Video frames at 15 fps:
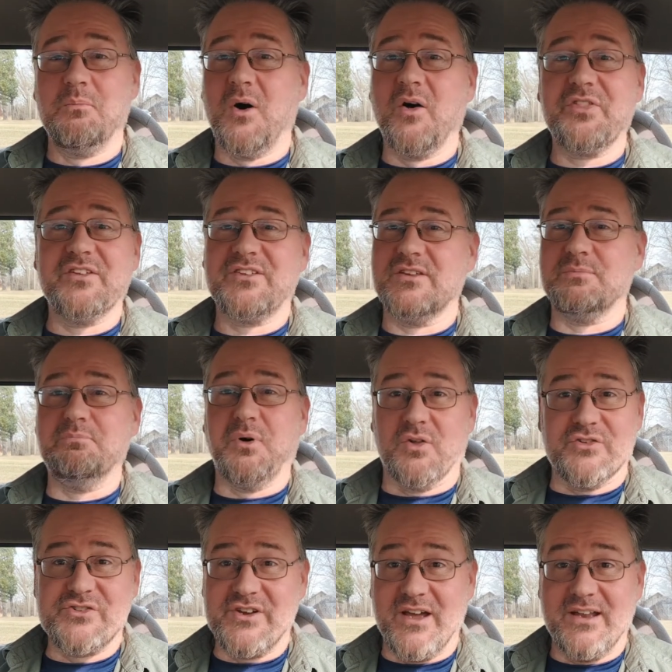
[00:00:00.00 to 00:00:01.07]
Malthus is
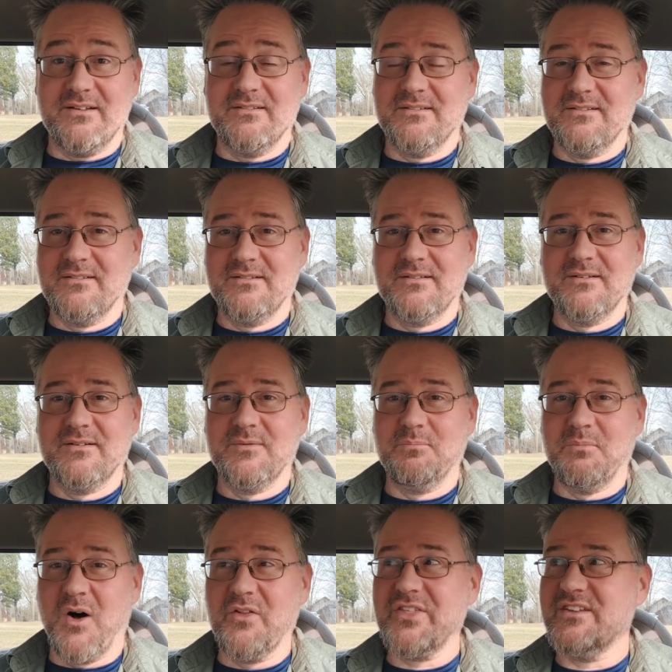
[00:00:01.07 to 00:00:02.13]
bullshit.
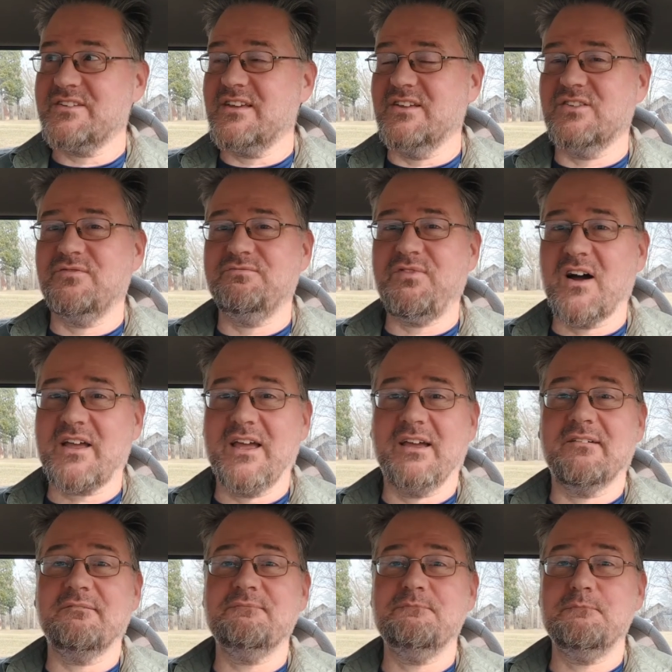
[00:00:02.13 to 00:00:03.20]
Malthus is
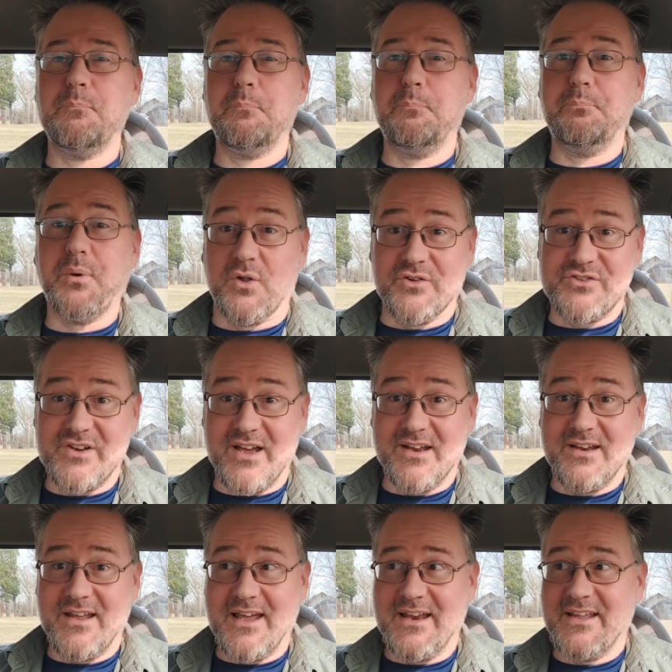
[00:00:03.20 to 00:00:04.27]
fucking
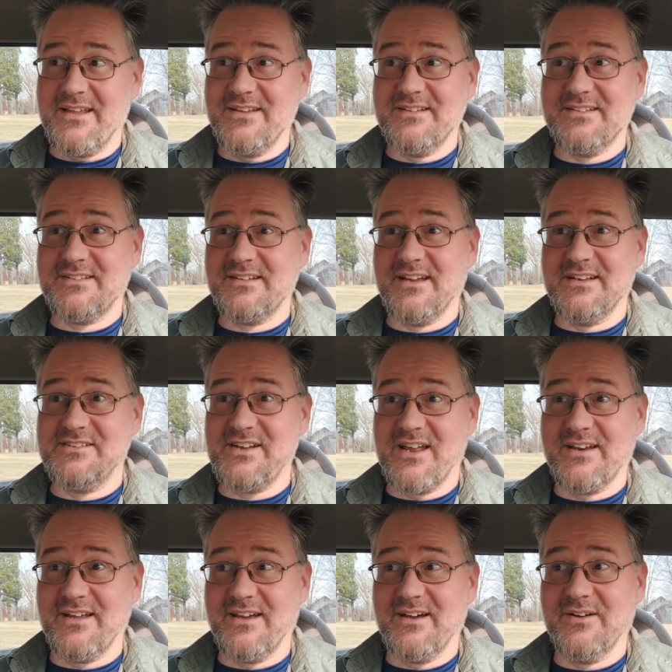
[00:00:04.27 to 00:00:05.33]
bullshit. And his
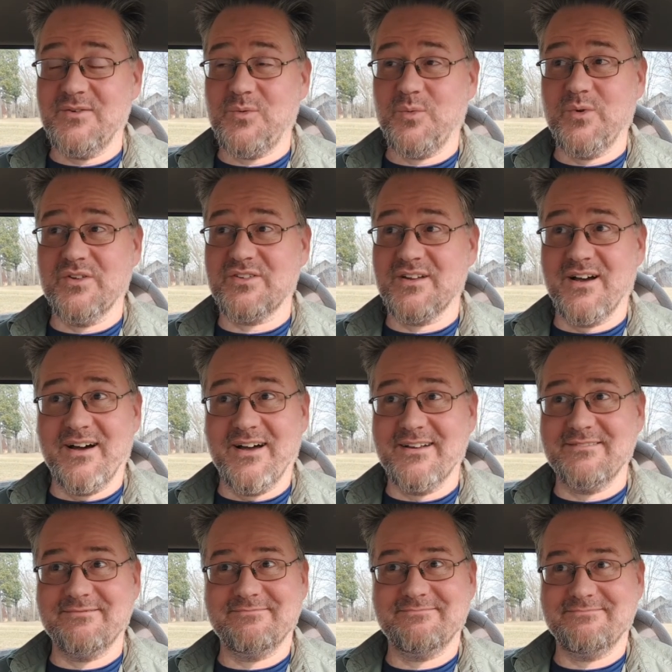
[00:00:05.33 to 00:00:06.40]
agenda was
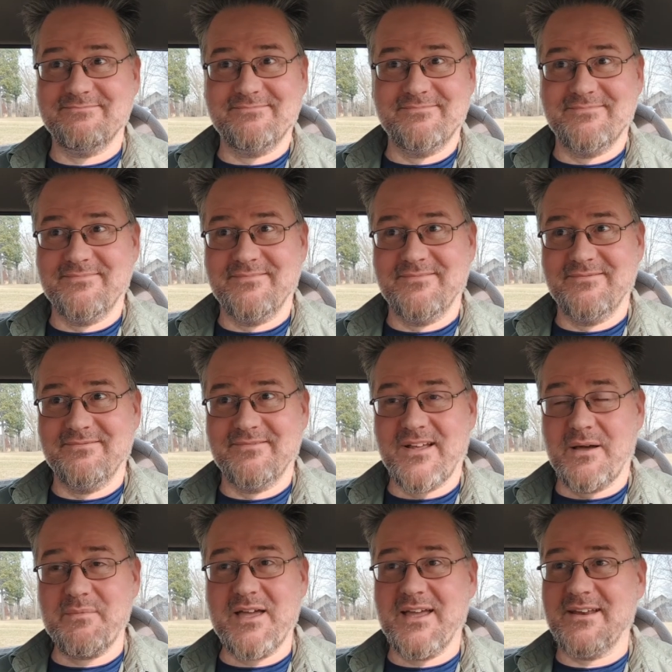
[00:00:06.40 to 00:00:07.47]
not,
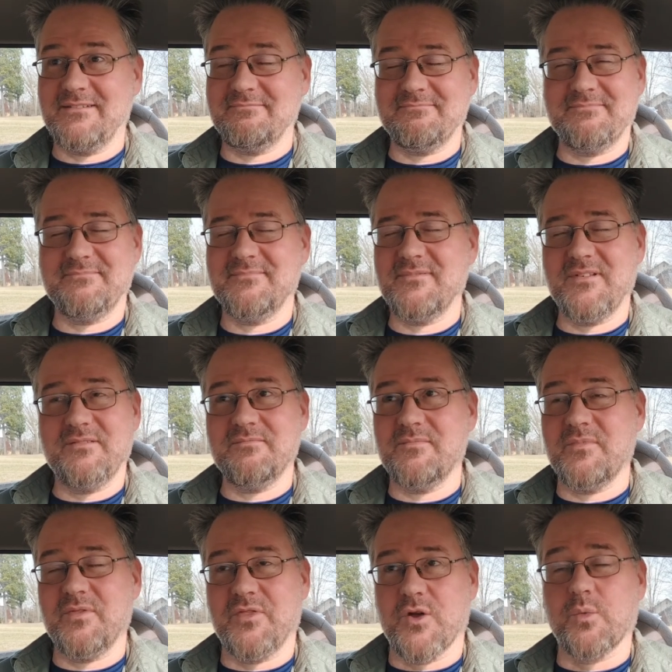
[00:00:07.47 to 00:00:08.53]
I mean,
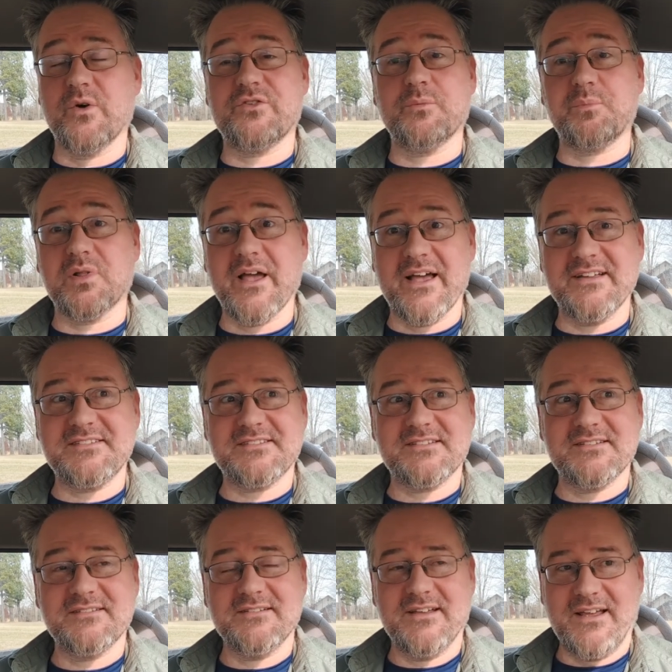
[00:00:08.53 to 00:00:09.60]
there was a
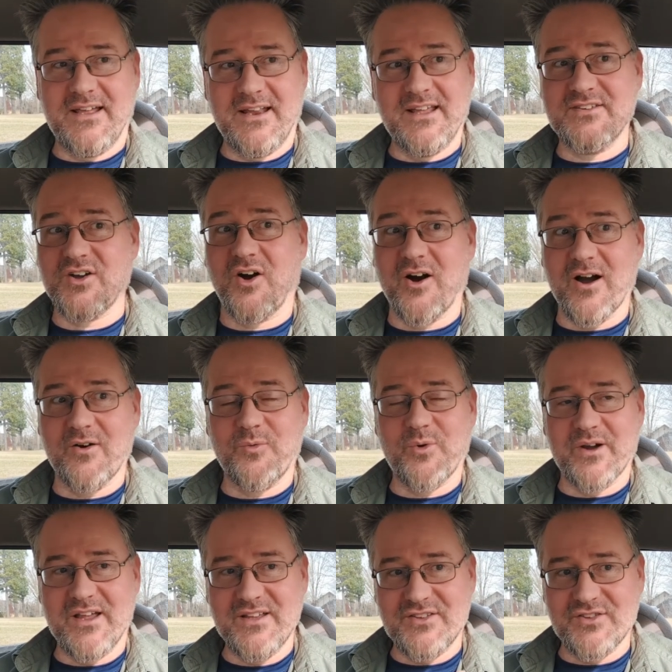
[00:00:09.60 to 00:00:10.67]
place in his heart
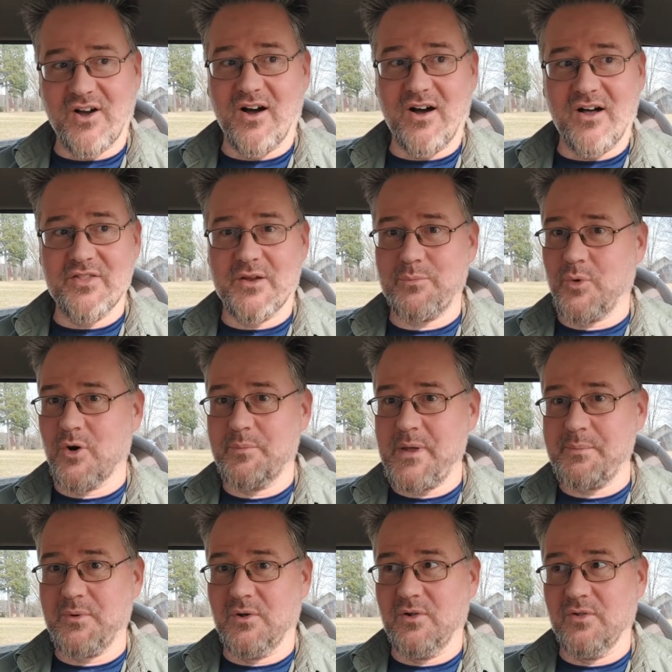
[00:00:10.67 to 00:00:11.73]
where he saw that poor
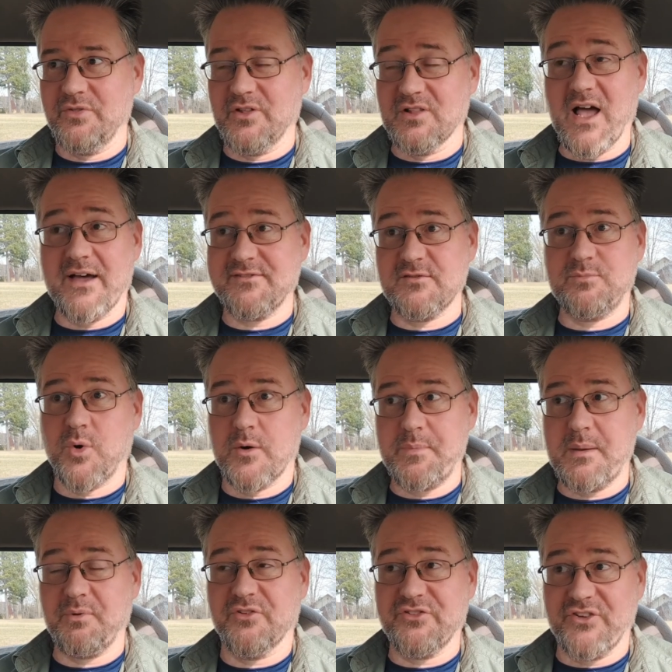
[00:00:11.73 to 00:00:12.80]
people, the lives of poor
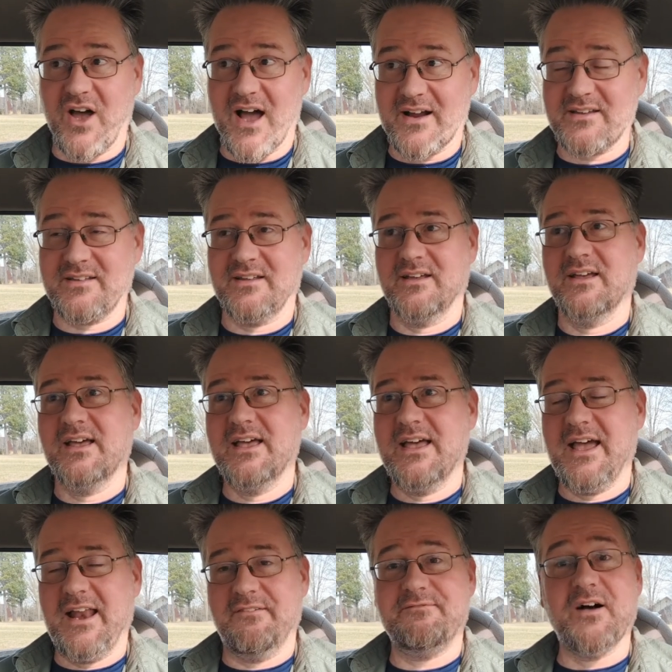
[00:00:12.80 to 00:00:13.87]
people sucked,
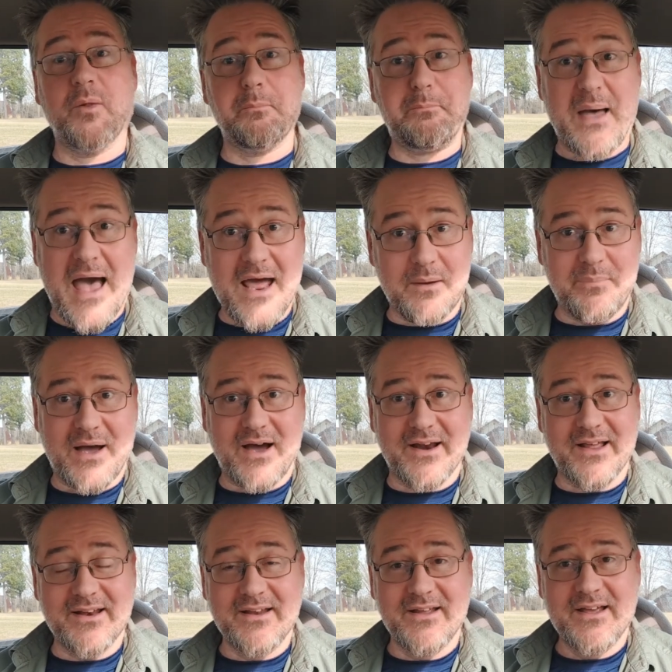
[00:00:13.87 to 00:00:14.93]
and he felt bad about
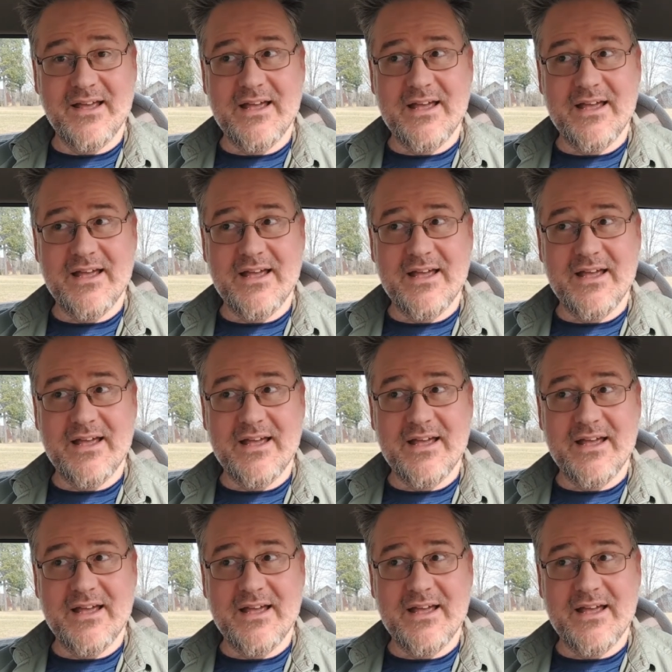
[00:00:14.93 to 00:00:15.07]
it.